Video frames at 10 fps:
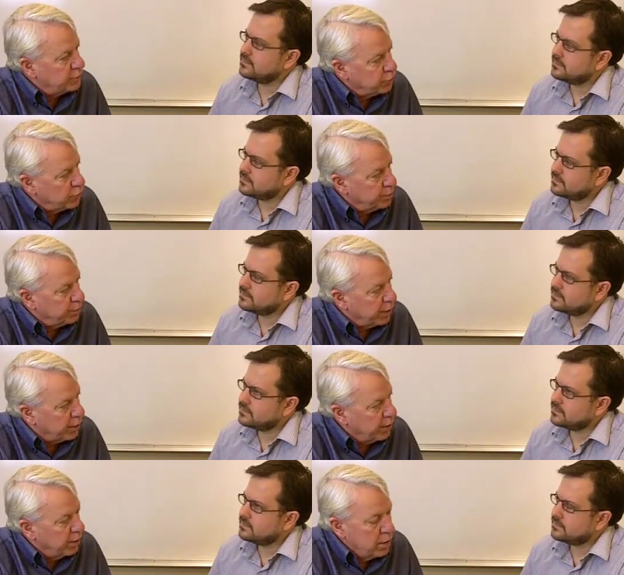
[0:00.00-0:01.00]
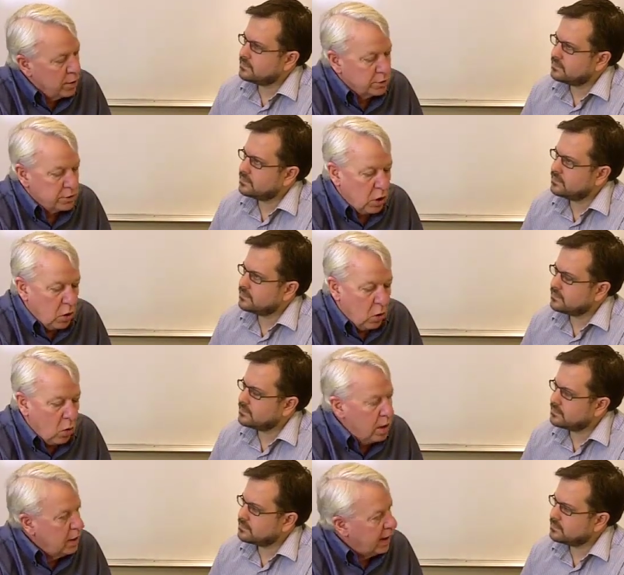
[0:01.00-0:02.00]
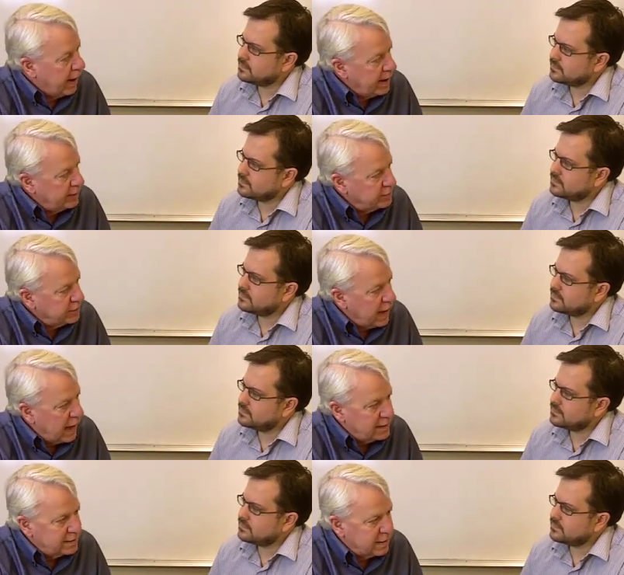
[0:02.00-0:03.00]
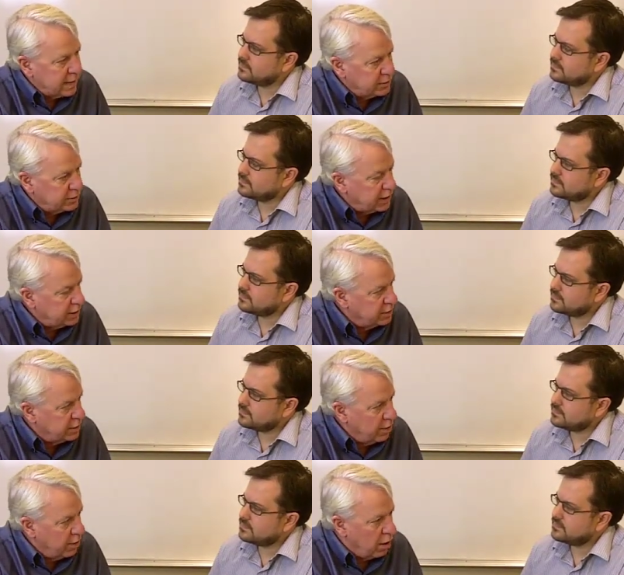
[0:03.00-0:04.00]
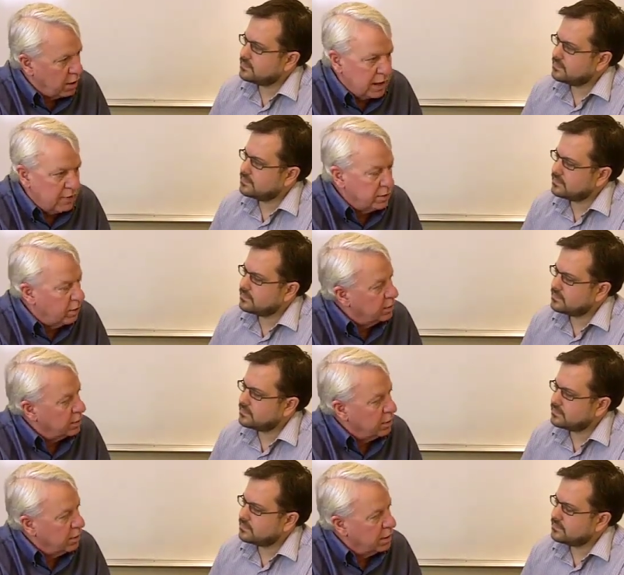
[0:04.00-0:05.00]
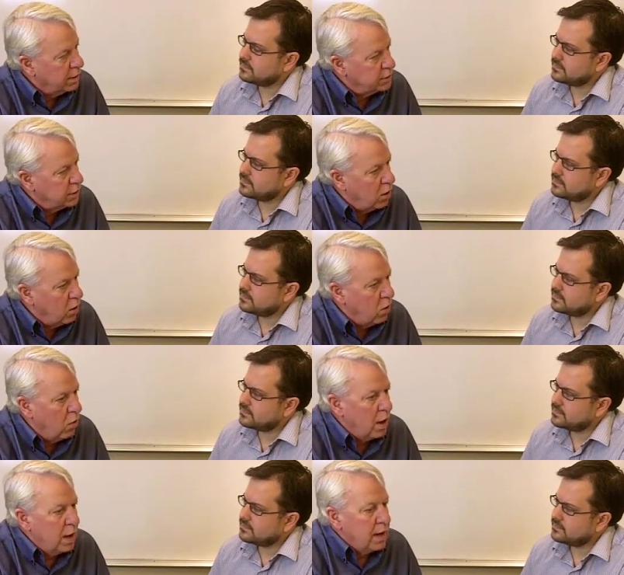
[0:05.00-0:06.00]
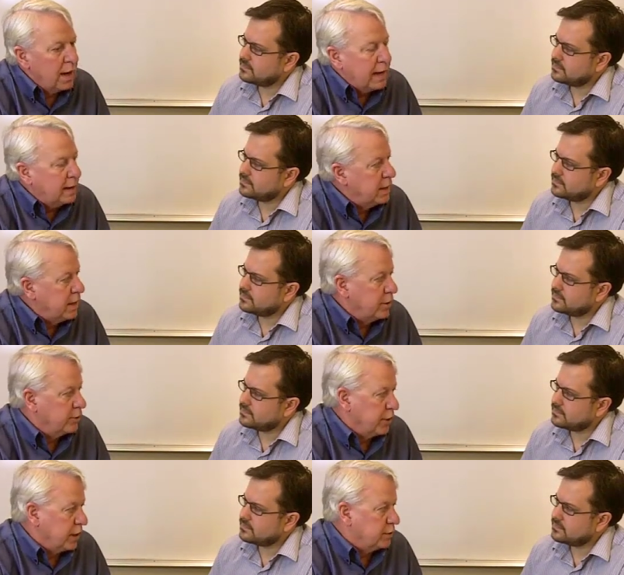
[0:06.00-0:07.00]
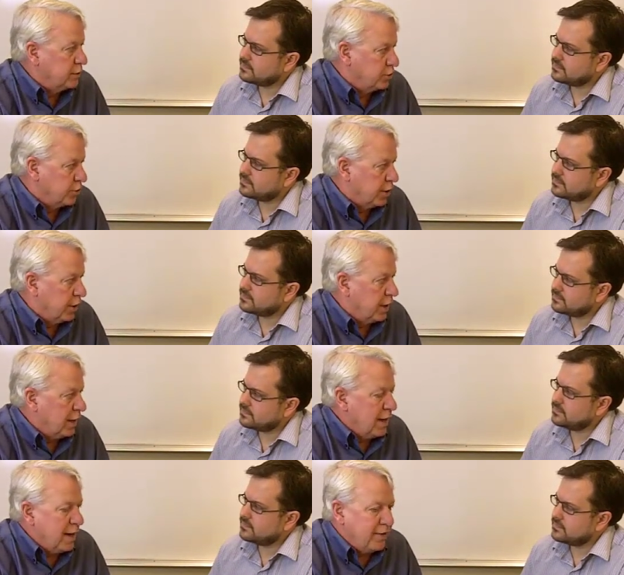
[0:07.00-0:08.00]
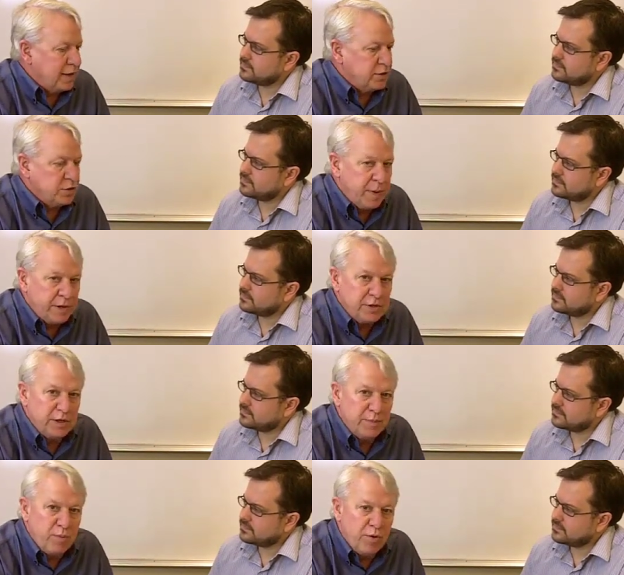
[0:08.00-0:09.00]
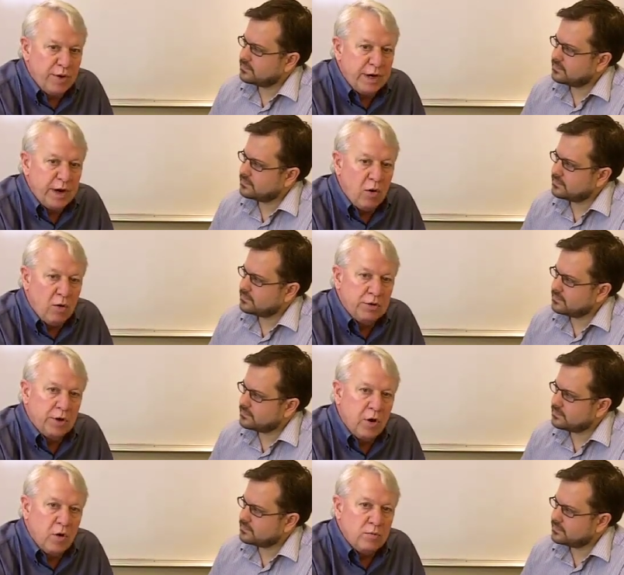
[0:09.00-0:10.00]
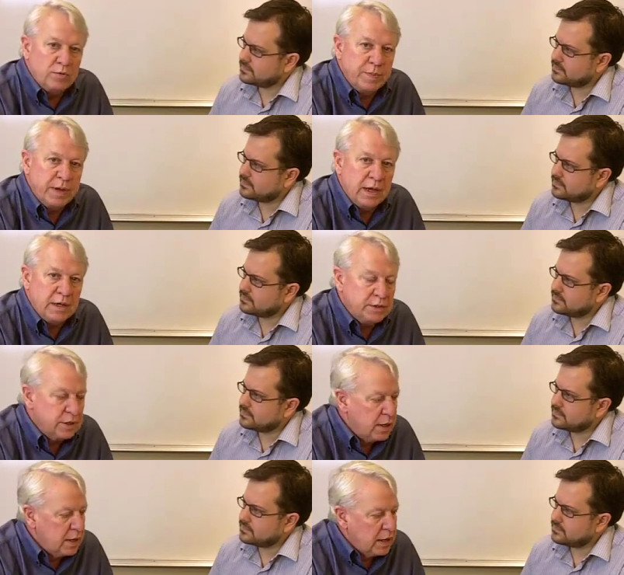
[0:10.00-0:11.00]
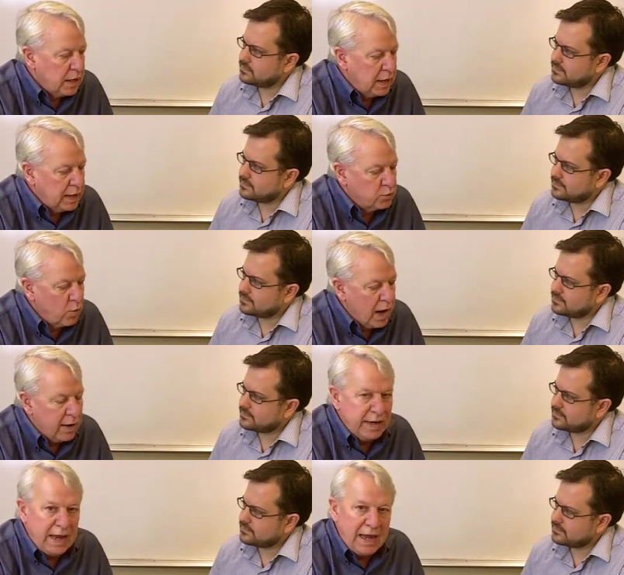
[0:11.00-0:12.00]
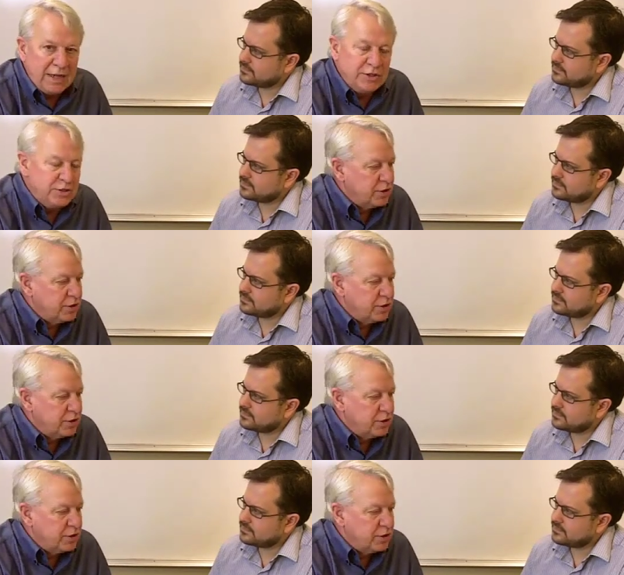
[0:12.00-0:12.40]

Speaker 1: circuit breaker. So A F C Is can sense the arc even though the current is low and de-energize the circuit. And that's especially important in older homes because uh, as wiring ages,